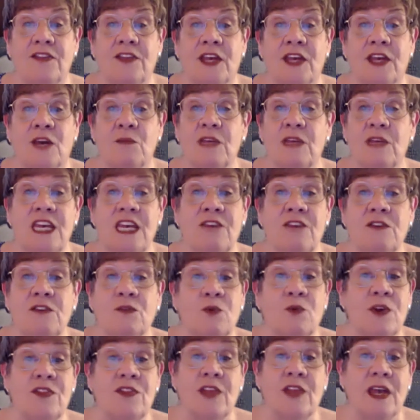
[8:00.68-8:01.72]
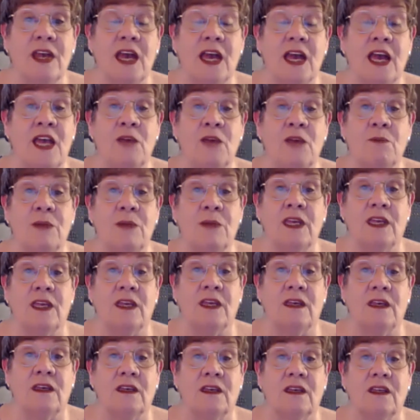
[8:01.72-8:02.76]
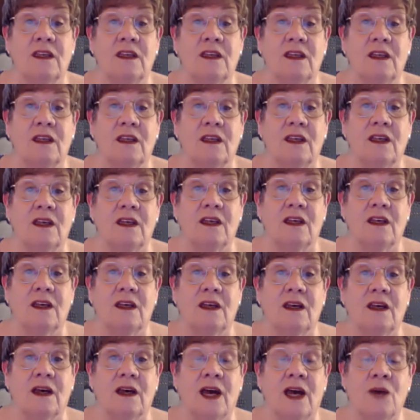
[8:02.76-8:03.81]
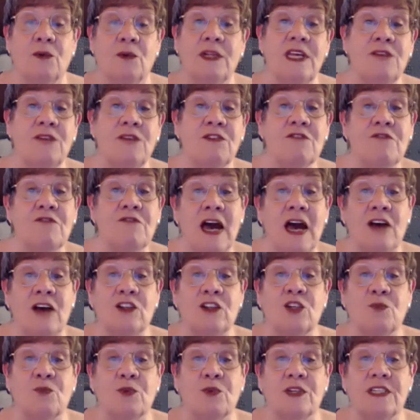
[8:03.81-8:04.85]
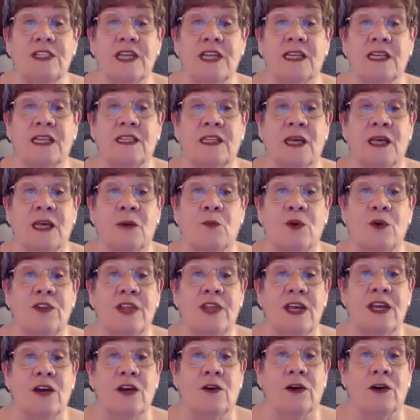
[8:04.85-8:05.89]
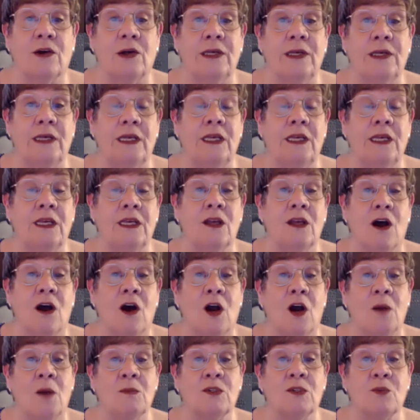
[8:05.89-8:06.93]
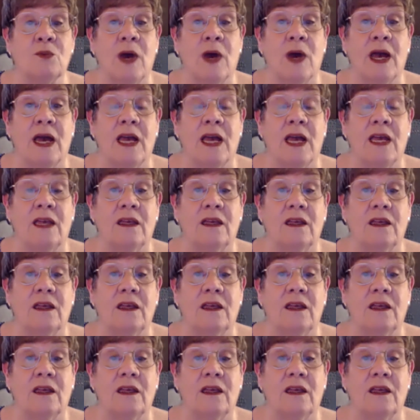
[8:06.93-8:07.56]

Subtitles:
them, even when they hate me. I will even vow to protect them when they are in harm's way.